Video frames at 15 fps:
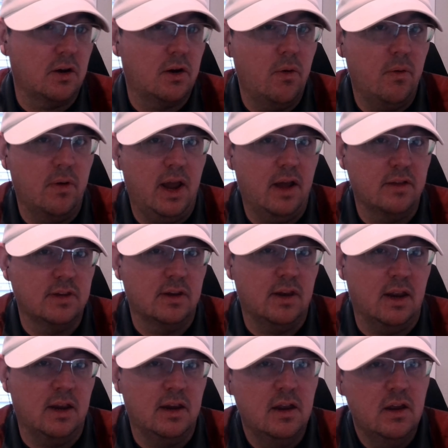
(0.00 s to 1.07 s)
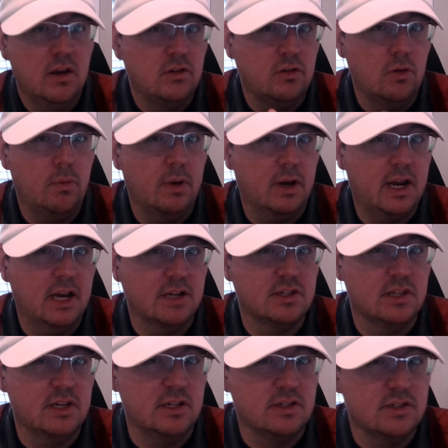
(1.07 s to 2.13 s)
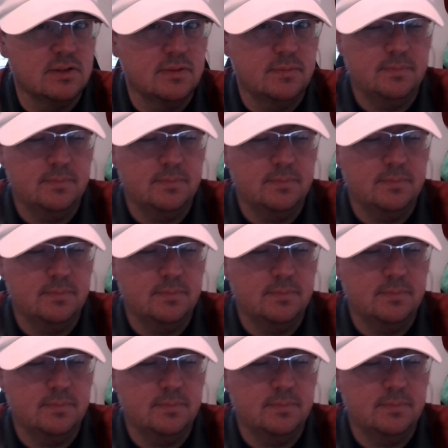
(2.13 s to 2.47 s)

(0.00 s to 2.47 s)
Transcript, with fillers: are going out today. You'll want to catch these.